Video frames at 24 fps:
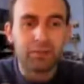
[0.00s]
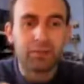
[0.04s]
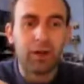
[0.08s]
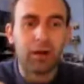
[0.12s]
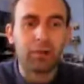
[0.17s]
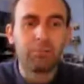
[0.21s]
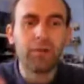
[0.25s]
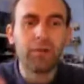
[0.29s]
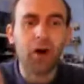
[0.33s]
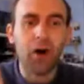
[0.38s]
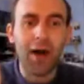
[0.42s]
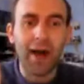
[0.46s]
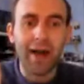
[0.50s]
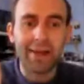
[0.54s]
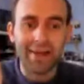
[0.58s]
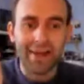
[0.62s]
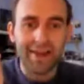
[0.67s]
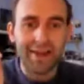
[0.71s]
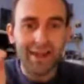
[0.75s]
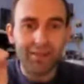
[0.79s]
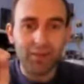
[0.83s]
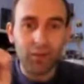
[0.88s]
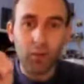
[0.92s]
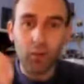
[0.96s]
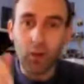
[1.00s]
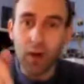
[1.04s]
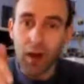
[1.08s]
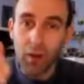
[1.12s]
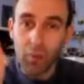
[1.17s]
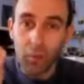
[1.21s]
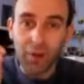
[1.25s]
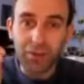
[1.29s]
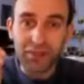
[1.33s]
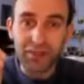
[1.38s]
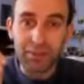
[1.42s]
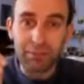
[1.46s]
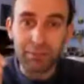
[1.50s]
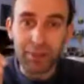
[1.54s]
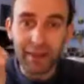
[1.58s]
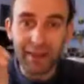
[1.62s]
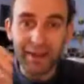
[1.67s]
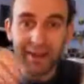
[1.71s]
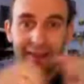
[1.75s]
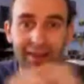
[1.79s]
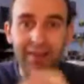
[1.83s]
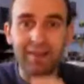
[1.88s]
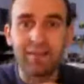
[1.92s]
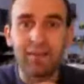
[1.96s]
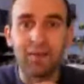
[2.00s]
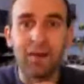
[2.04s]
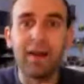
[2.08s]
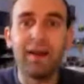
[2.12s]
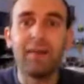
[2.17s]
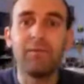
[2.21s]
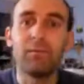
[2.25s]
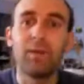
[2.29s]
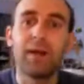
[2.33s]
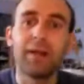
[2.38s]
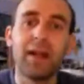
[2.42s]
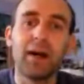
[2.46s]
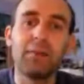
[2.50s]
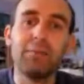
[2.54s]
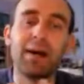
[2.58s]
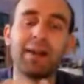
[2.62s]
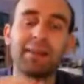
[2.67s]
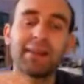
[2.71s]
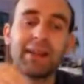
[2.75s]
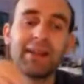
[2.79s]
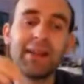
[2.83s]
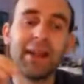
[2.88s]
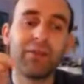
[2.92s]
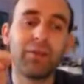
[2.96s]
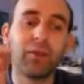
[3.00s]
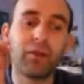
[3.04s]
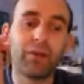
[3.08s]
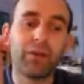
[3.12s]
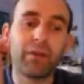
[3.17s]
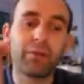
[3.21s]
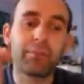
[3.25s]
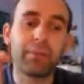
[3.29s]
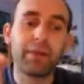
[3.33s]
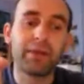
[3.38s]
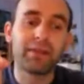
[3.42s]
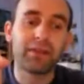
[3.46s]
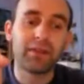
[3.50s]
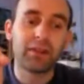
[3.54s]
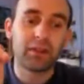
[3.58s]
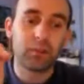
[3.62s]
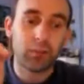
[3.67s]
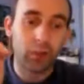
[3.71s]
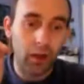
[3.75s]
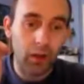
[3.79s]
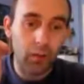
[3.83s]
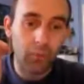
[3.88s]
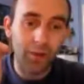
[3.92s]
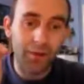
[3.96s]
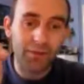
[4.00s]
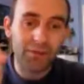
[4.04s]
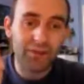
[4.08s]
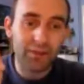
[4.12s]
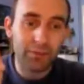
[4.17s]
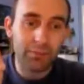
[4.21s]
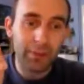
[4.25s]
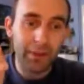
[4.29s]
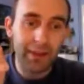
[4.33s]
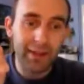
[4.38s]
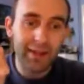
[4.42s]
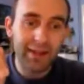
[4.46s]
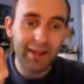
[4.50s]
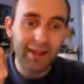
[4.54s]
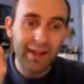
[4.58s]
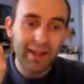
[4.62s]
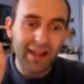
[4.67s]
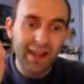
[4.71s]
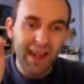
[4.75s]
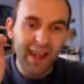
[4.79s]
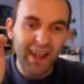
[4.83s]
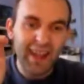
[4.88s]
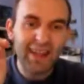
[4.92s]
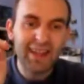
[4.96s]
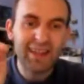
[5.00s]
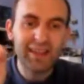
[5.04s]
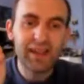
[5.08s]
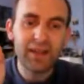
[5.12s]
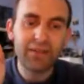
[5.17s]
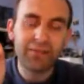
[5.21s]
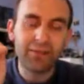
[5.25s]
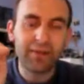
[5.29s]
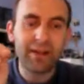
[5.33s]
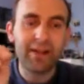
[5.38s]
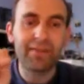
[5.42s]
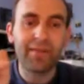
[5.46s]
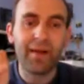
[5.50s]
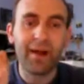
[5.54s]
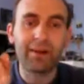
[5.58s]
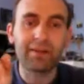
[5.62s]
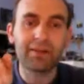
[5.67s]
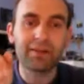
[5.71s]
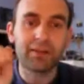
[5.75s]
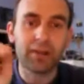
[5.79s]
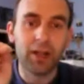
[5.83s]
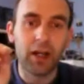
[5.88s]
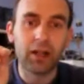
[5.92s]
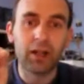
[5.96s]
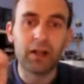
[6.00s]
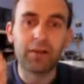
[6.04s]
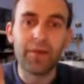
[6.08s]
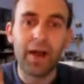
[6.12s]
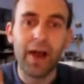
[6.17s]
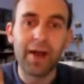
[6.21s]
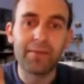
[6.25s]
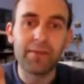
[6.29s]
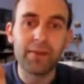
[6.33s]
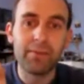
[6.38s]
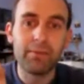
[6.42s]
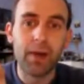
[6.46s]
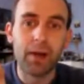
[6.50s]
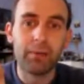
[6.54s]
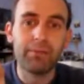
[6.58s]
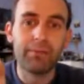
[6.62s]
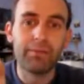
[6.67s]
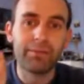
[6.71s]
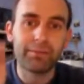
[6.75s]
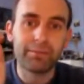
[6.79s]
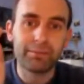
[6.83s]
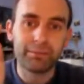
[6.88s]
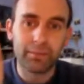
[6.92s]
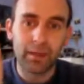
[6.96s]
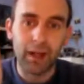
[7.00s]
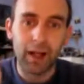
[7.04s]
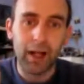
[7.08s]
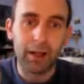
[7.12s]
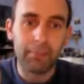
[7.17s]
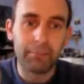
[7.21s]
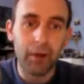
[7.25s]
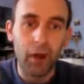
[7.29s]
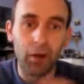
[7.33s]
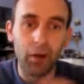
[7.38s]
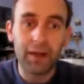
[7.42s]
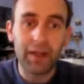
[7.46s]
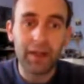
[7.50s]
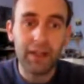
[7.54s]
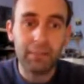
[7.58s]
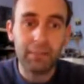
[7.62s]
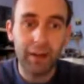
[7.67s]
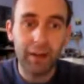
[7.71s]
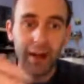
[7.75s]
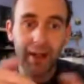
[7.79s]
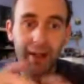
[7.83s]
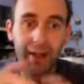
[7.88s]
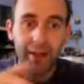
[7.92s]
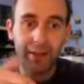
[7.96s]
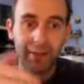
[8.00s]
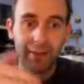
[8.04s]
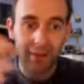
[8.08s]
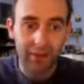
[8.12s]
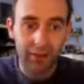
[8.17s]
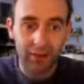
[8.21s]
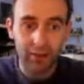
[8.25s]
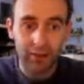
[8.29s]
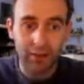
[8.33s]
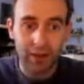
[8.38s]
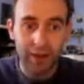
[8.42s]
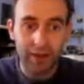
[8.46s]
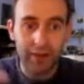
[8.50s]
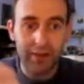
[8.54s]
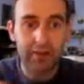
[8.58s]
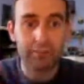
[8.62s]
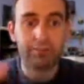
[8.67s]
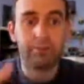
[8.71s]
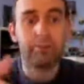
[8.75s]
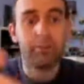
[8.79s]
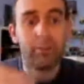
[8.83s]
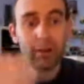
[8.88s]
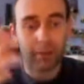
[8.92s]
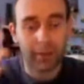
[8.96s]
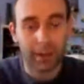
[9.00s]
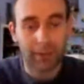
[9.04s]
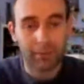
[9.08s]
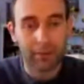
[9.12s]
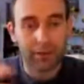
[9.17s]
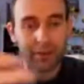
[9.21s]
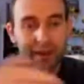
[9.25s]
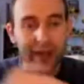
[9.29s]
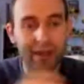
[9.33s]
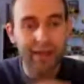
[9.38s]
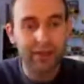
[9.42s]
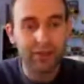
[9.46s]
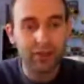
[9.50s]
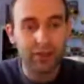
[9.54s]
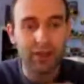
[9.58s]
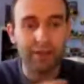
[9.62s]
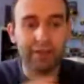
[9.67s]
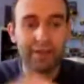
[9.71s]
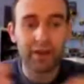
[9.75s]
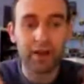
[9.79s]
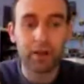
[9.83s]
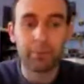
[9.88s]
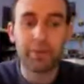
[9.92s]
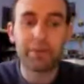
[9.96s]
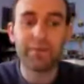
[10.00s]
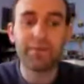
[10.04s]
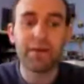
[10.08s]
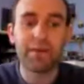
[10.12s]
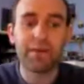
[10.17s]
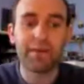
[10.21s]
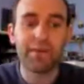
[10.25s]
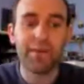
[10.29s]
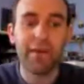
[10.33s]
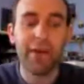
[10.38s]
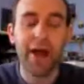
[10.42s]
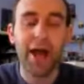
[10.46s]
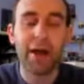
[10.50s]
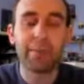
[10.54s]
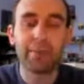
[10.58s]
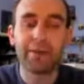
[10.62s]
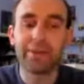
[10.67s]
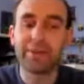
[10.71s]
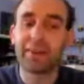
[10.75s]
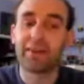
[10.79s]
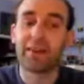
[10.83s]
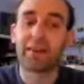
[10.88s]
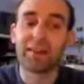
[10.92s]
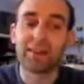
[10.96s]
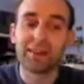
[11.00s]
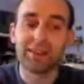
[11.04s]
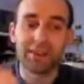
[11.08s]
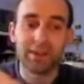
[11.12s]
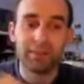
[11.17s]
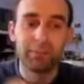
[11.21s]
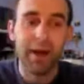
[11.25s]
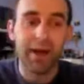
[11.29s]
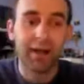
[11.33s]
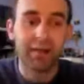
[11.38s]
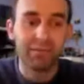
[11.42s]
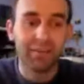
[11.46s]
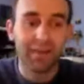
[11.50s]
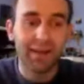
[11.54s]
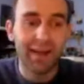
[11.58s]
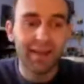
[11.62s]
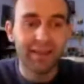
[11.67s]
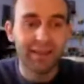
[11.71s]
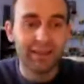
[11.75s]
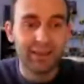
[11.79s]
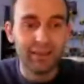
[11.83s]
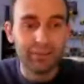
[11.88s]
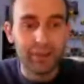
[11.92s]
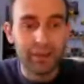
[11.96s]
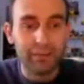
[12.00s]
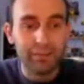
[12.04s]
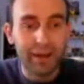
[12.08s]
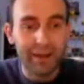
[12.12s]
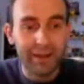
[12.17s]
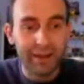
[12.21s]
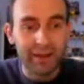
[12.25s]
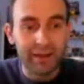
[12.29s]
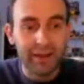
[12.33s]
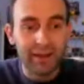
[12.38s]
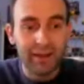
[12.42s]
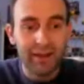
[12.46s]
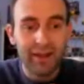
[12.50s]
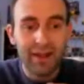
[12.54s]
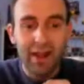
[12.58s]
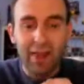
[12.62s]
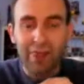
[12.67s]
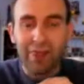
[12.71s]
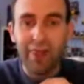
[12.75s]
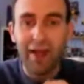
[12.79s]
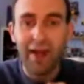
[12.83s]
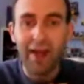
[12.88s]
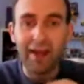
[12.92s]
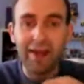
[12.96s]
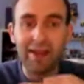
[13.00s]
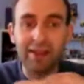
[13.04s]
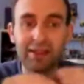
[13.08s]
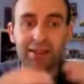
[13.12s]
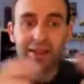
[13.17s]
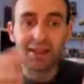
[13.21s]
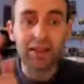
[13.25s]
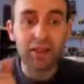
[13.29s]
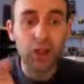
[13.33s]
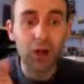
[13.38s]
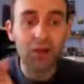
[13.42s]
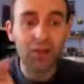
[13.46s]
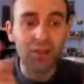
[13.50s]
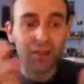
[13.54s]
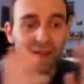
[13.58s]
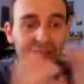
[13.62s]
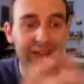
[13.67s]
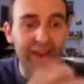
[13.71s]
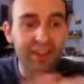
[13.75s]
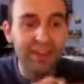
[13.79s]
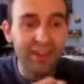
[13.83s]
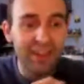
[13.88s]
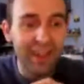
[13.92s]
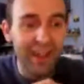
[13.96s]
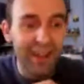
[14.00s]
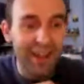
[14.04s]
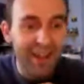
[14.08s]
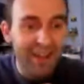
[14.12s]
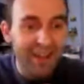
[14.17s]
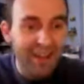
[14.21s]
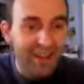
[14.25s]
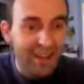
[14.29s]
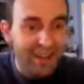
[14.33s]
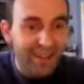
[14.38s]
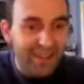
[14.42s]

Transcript: I'm not at the level where I want to be. When when I'm at the level of the business where I want to be, easy three thousand turnover every month um, on eBay, and that's and then coming on the extra, then I'll be very very happy. Then I can sit back and relax a little bit better. That is the goals for this year.